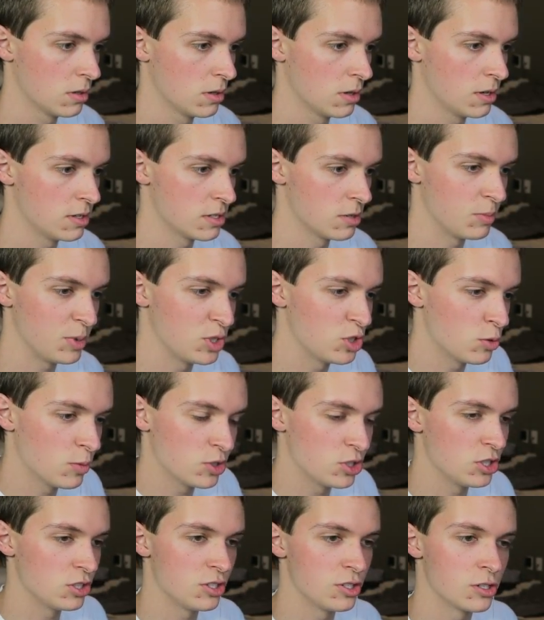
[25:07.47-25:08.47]
Because it'd be so
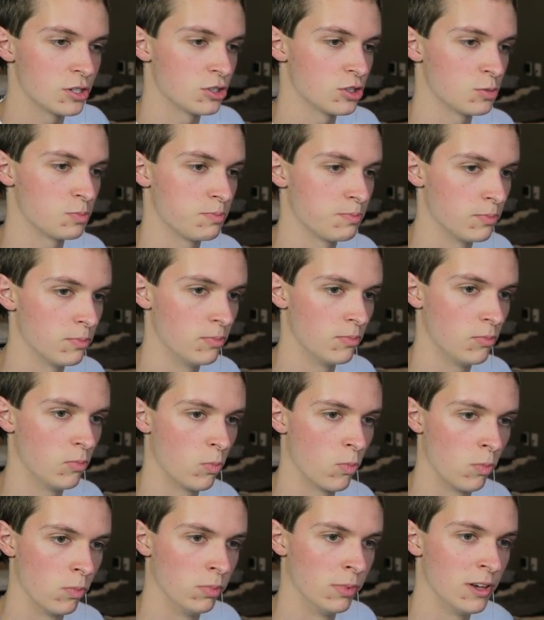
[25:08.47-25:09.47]
much easier to just
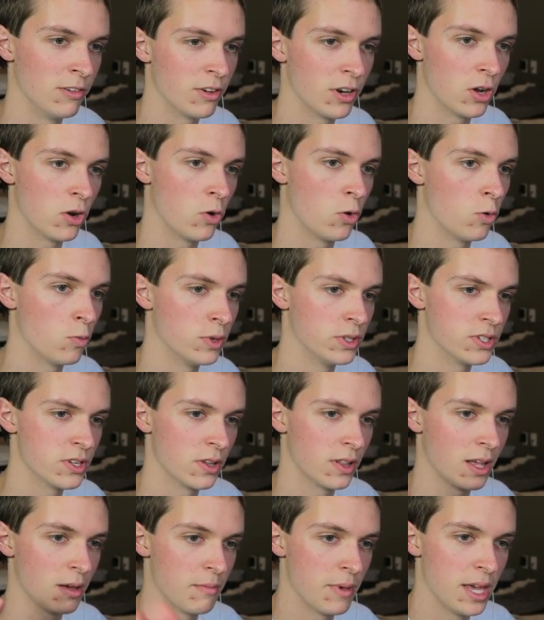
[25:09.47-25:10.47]
live at home
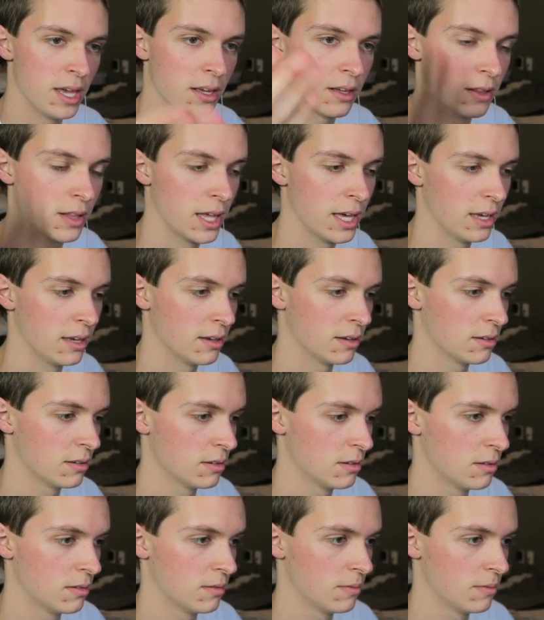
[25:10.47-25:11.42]
until I make, like,